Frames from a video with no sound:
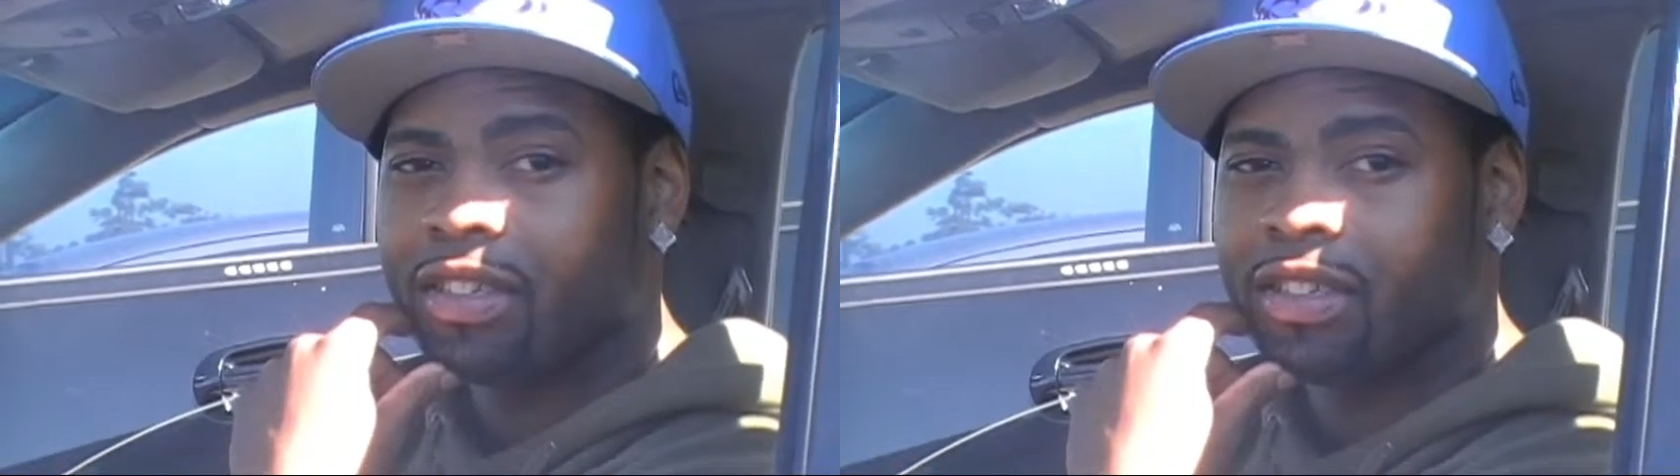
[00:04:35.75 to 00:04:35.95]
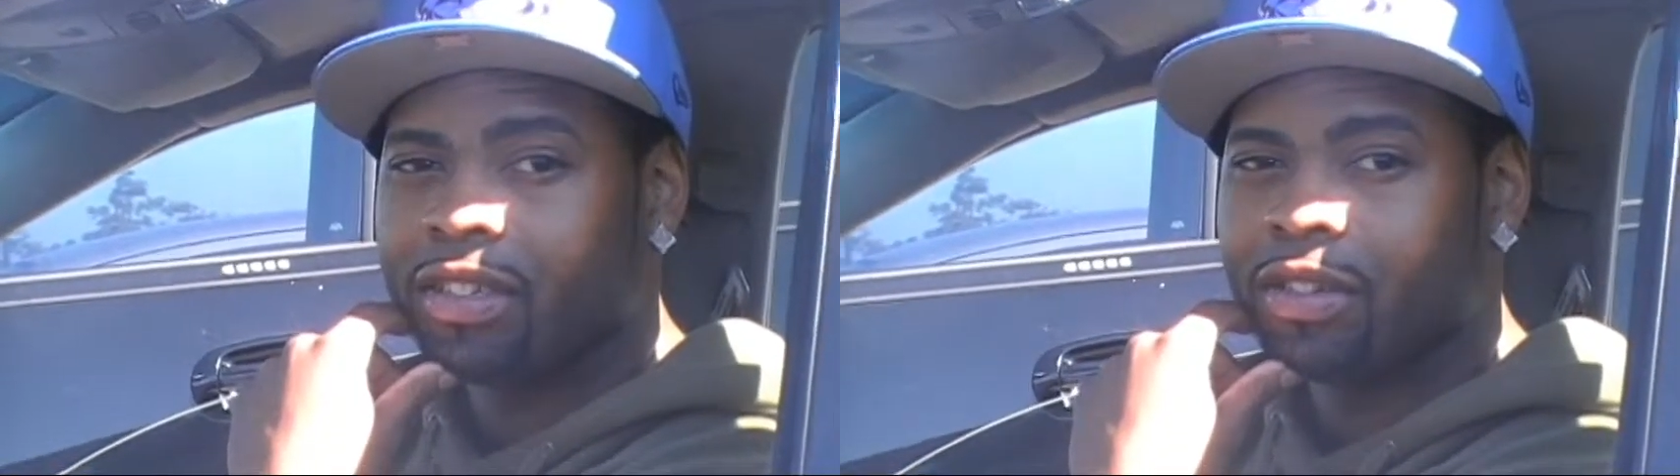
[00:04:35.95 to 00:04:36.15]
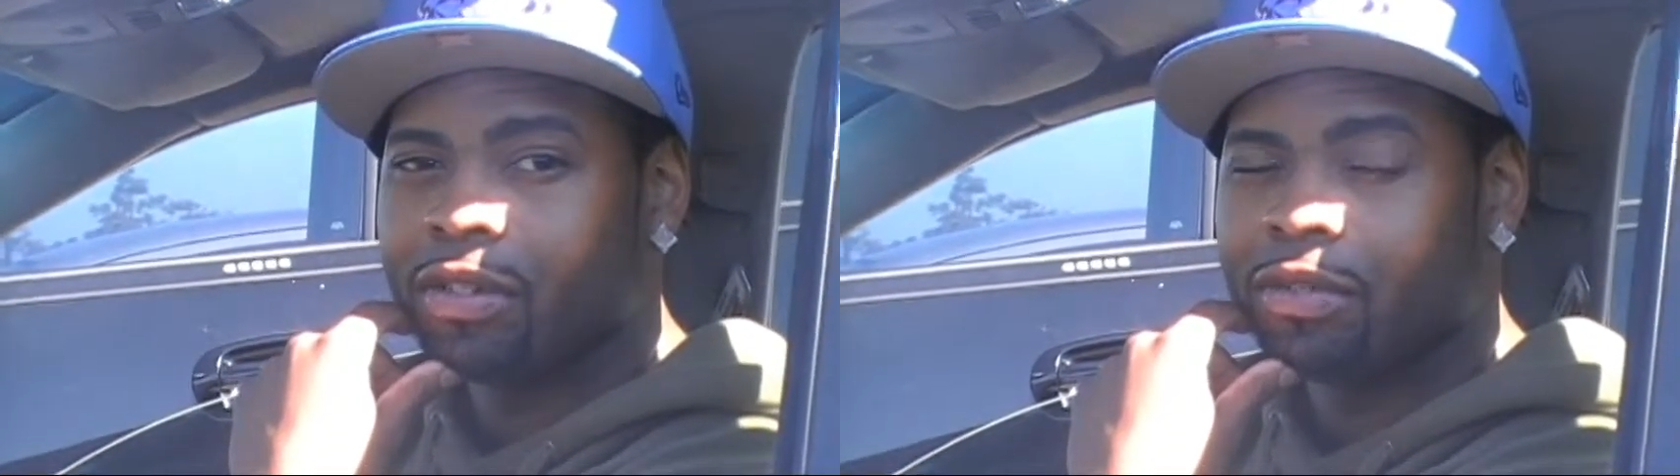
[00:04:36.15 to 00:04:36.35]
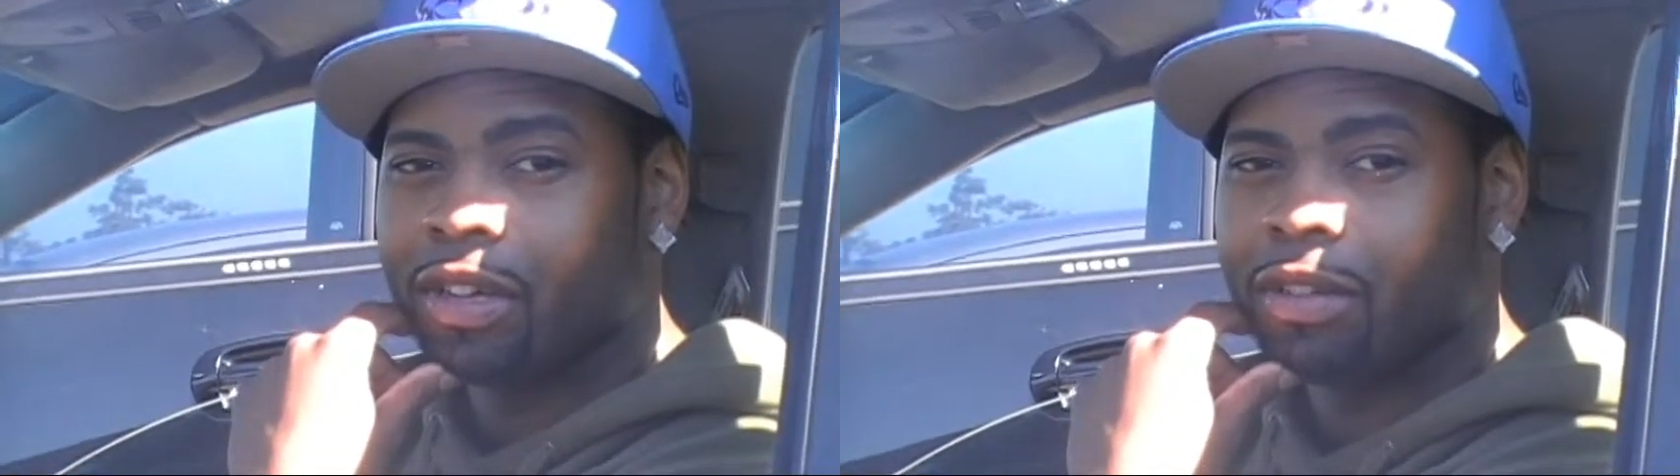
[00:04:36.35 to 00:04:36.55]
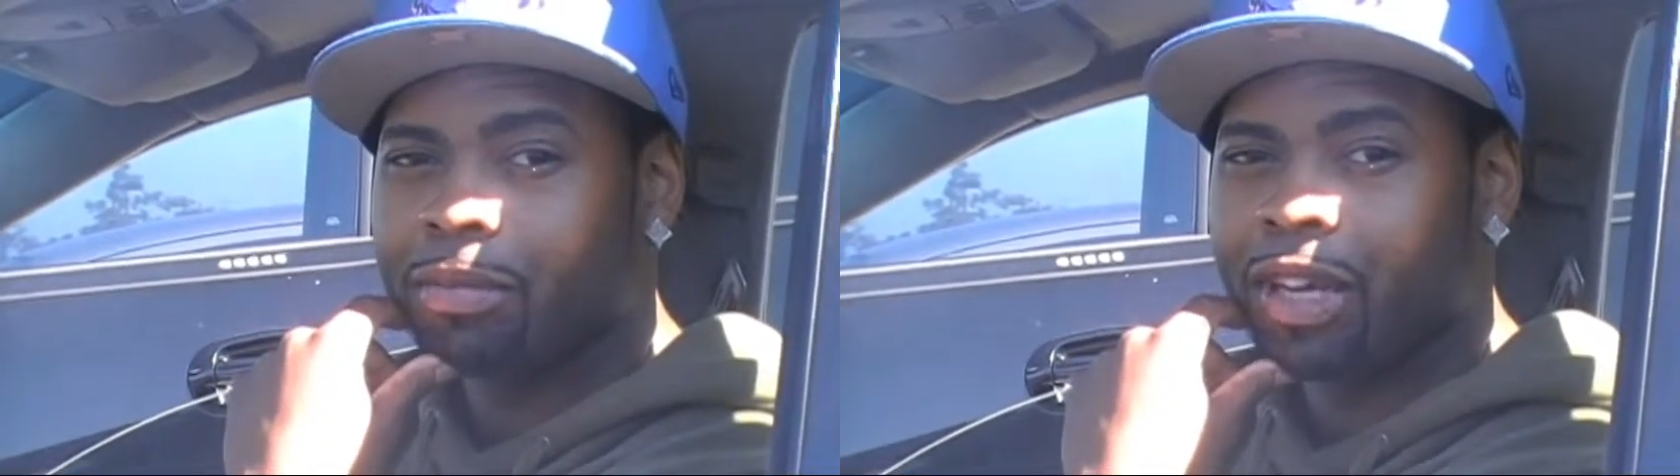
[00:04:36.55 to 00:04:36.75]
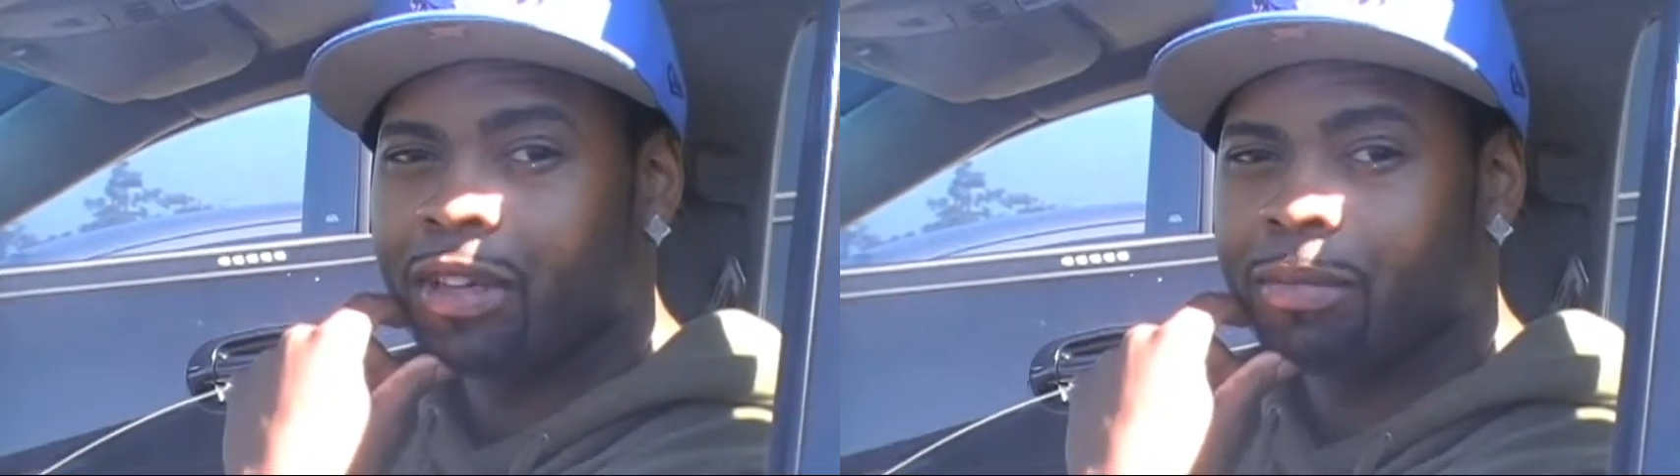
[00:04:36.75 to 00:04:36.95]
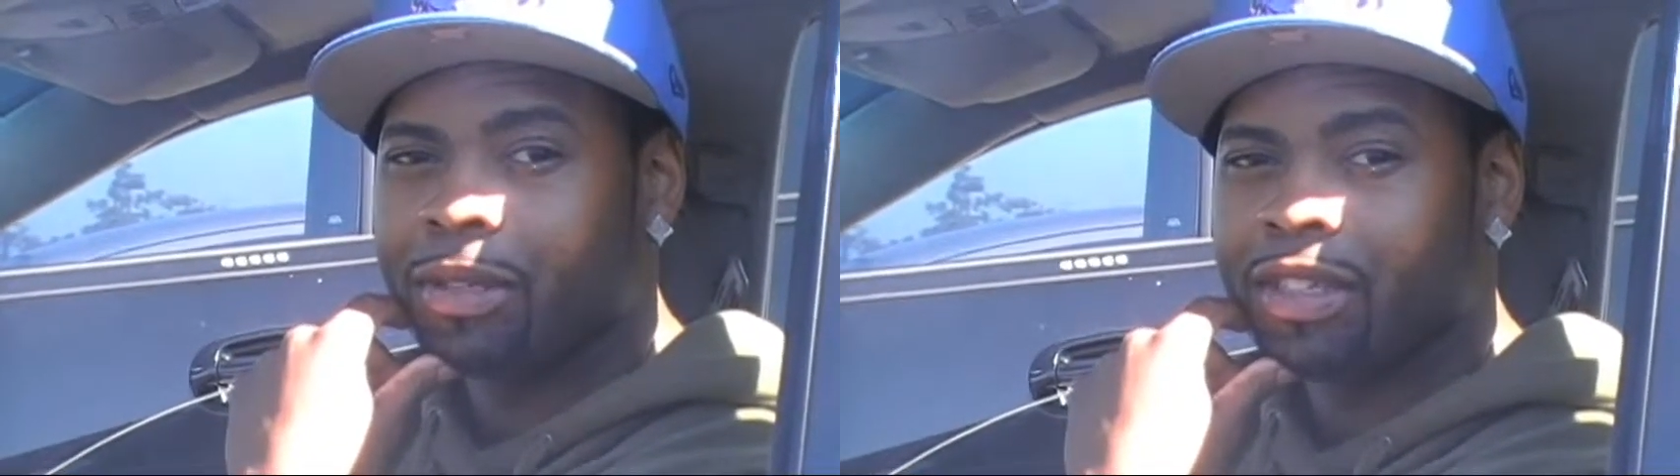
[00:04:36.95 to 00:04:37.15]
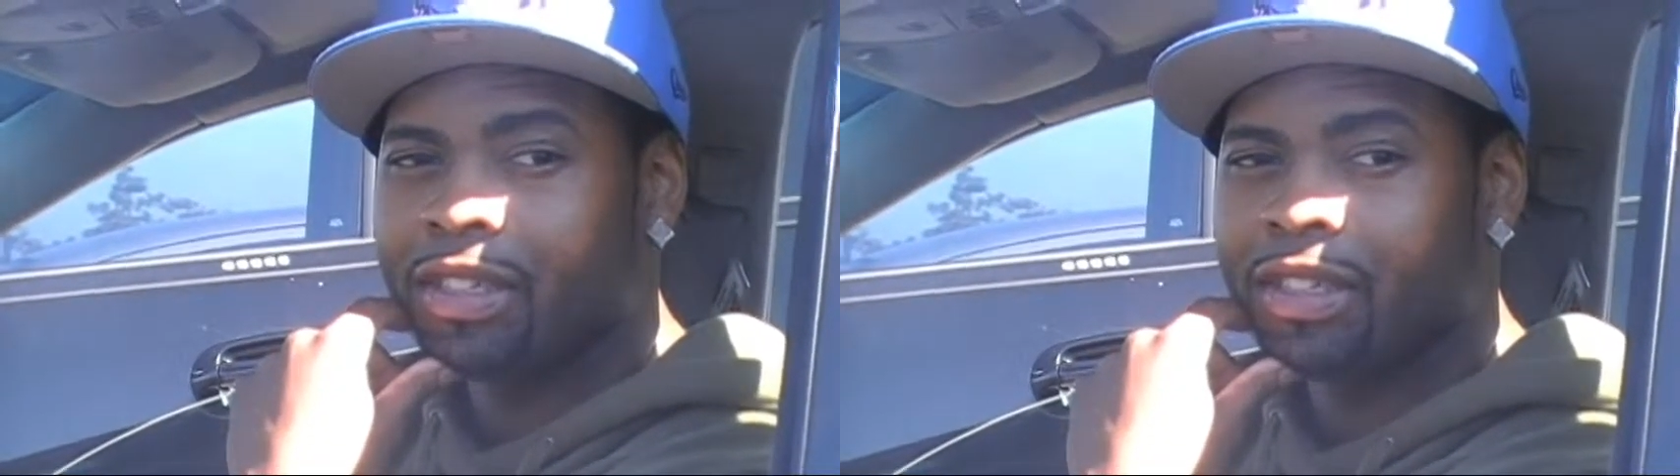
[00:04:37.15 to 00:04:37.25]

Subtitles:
You know, AP.